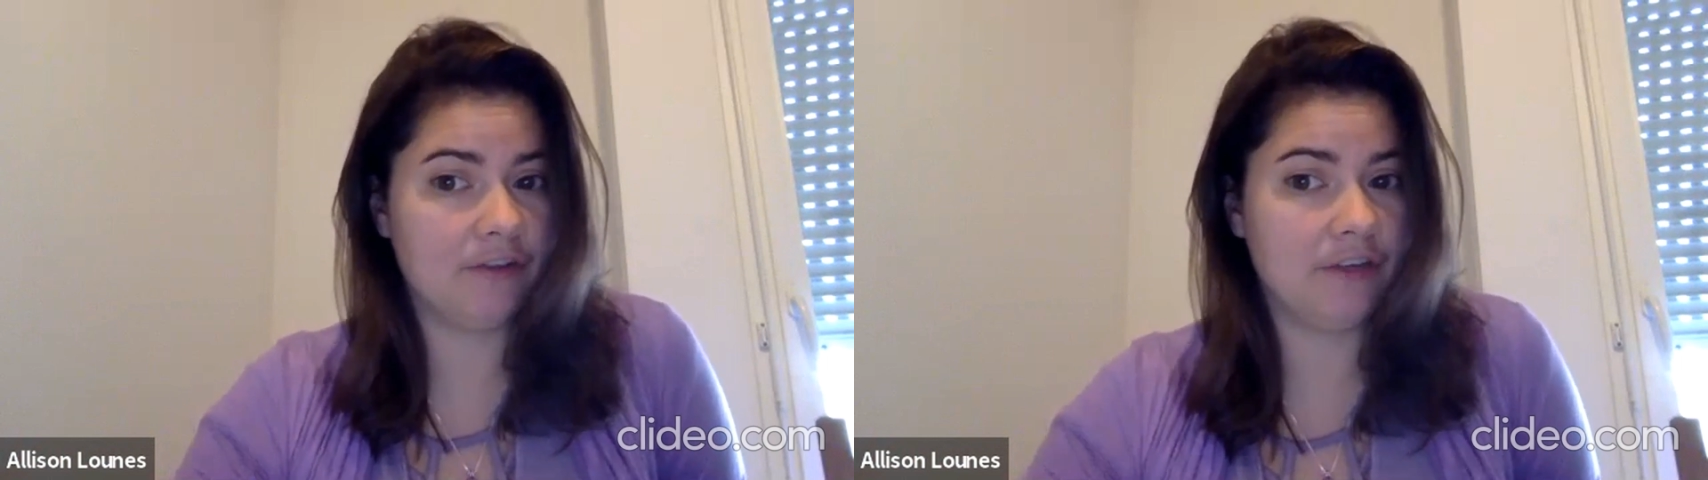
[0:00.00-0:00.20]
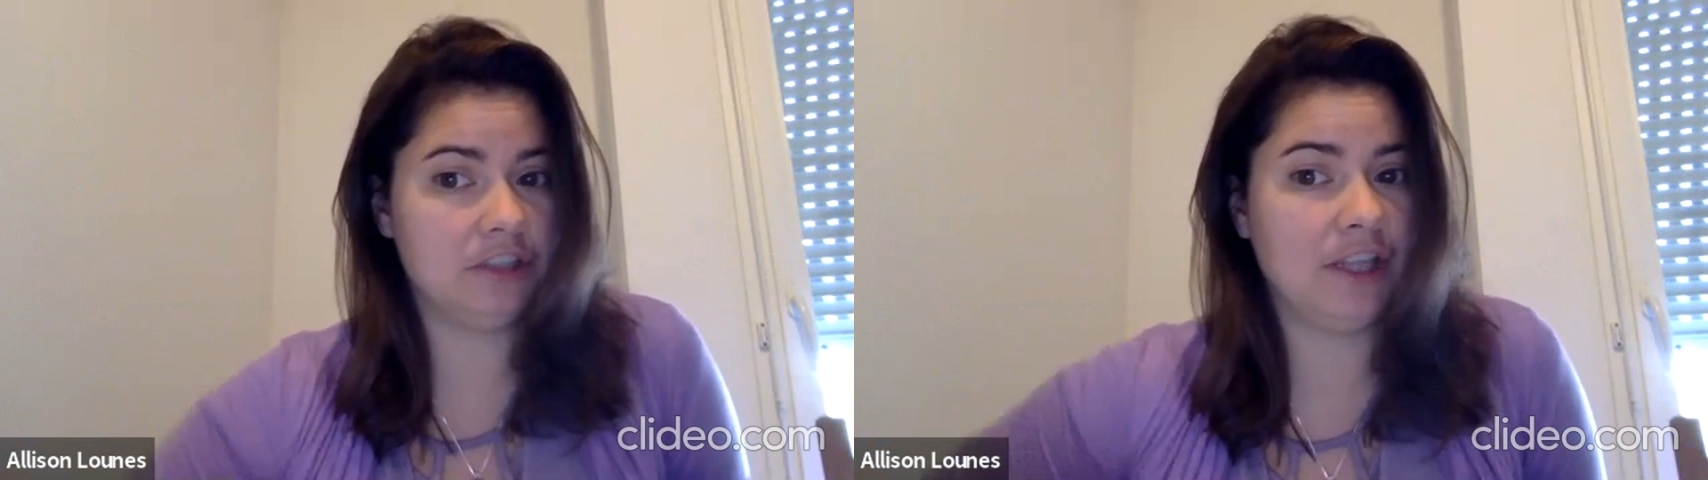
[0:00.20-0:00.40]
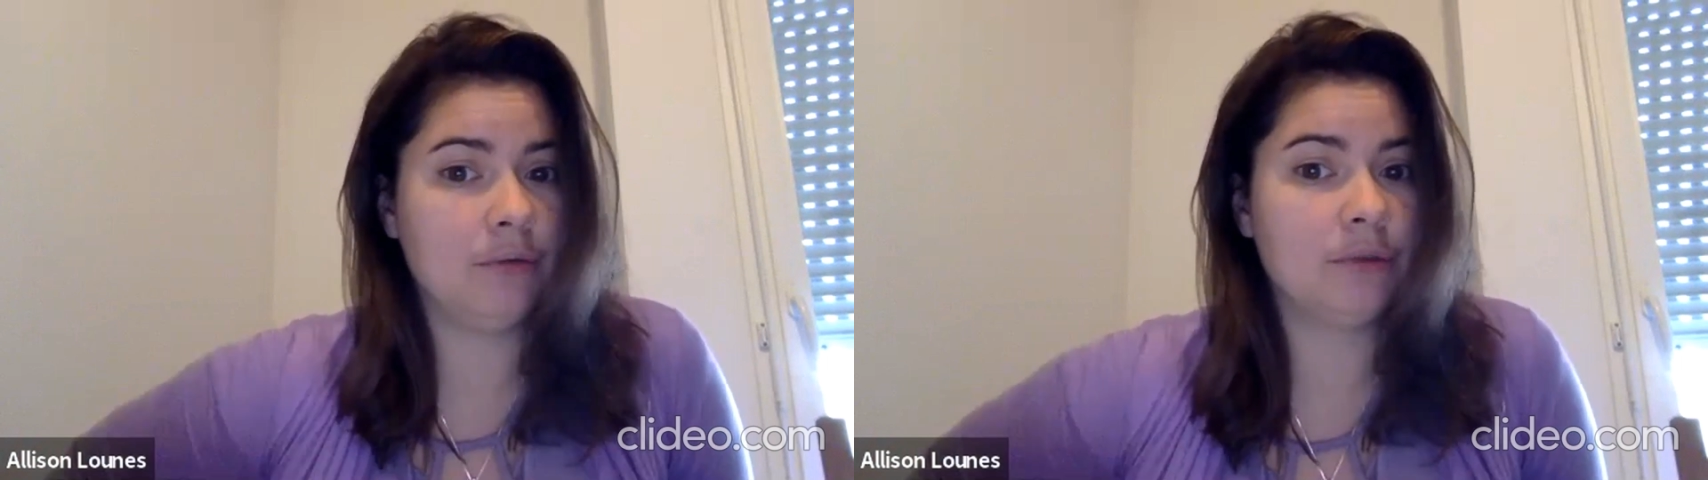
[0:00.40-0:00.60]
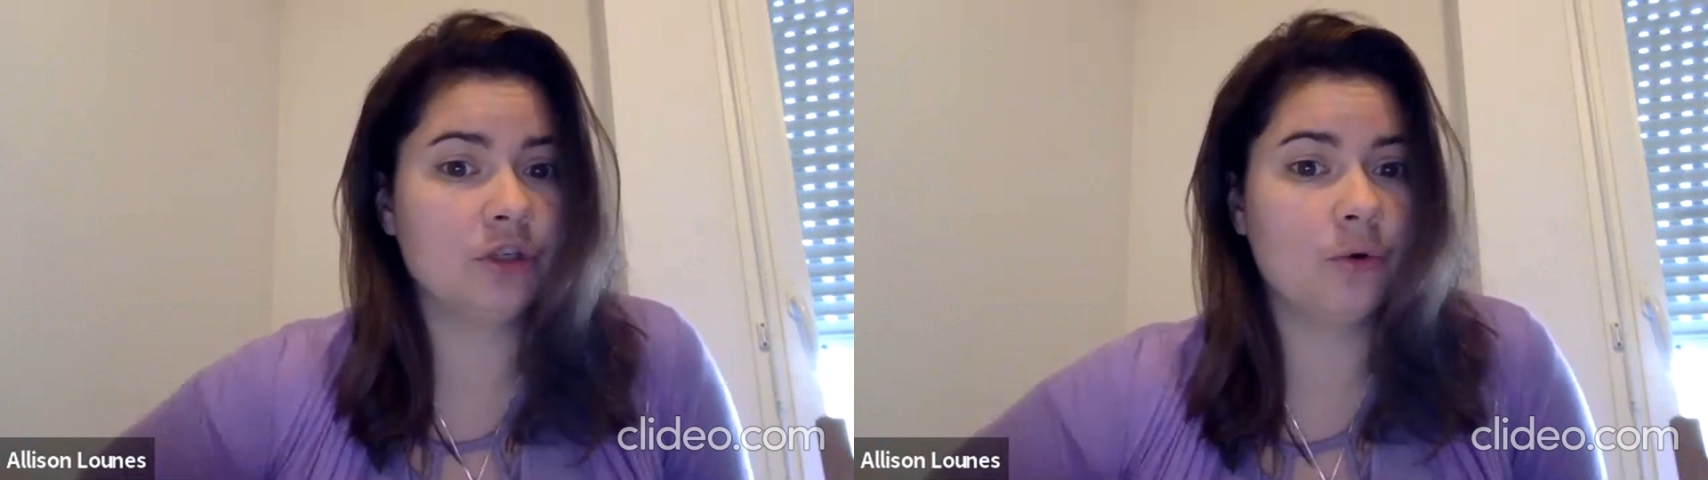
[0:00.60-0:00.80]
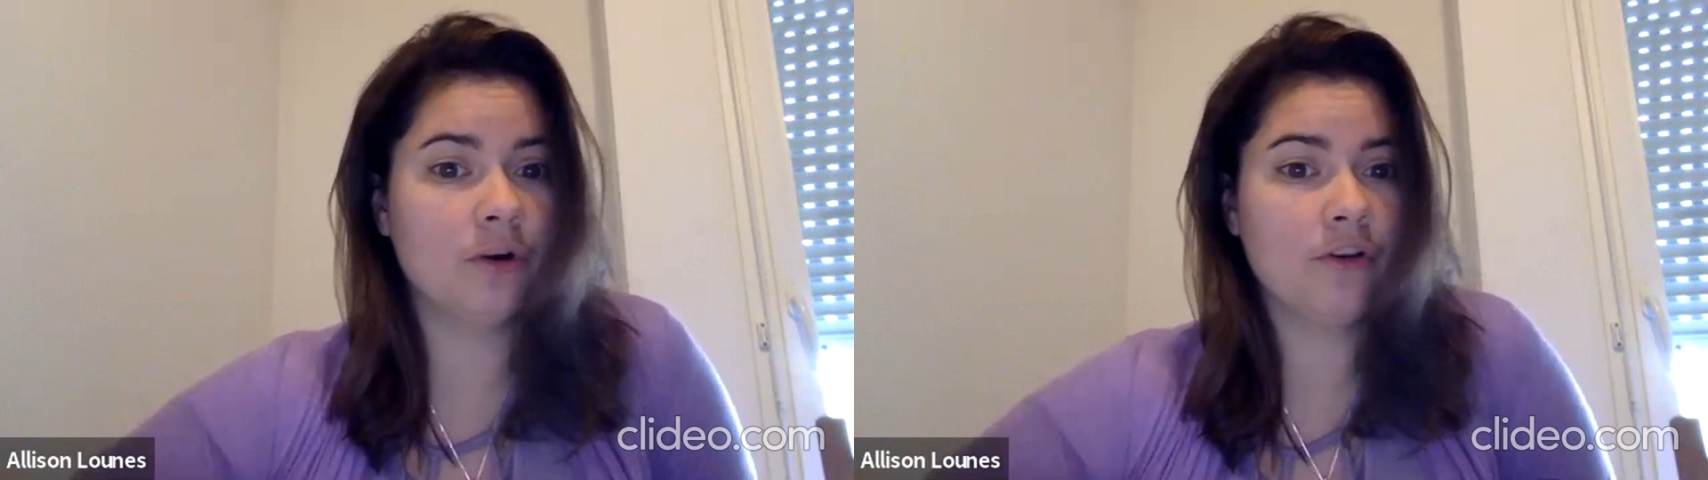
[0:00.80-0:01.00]
French
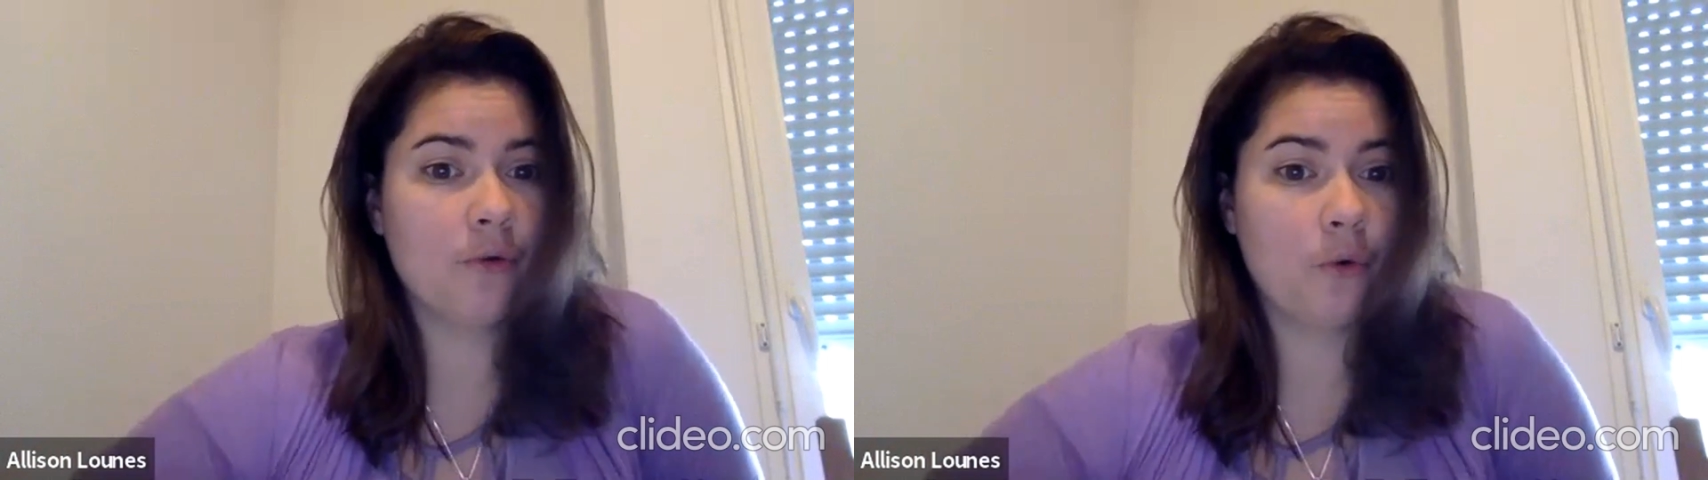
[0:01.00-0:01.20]
language course